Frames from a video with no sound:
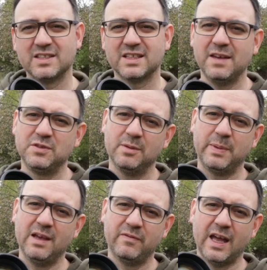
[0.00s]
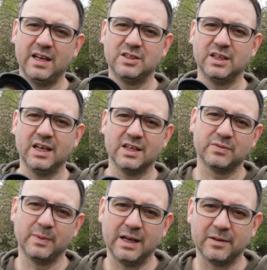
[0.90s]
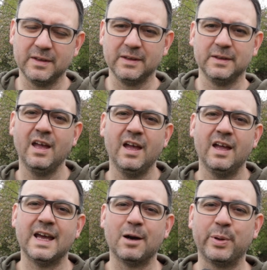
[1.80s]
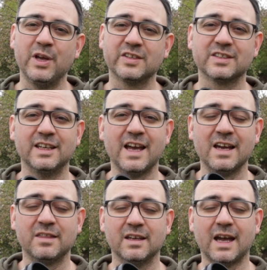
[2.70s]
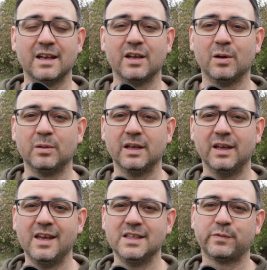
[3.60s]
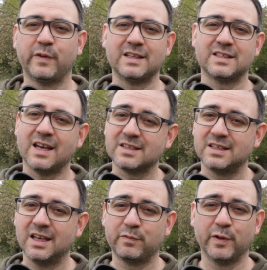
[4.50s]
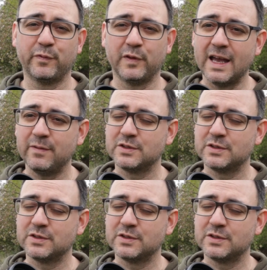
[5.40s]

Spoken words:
it saves you a bit of energy as well. Now, personally, I think hand-holding is fantastic for flight